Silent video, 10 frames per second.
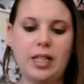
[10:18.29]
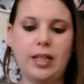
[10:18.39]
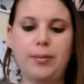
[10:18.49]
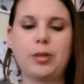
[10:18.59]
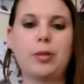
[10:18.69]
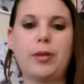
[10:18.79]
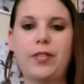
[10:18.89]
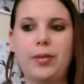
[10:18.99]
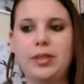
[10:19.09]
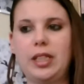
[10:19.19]
Um, so I know my
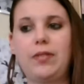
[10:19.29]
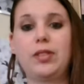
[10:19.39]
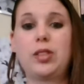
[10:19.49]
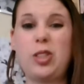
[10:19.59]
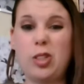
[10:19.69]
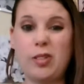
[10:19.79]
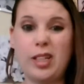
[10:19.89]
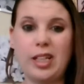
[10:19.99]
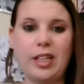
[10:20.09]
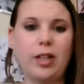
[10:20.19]
phone's safe and secure in
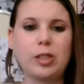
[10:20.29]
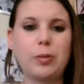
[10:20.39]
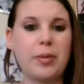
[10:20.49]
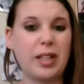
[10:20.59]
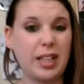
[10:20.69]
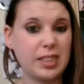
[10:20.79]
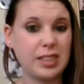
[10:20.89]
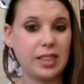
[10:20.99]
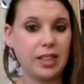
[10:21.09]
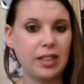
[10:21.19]
it. I also put my
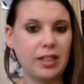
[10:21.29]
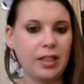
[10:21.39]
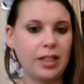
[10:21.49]
glasses in it.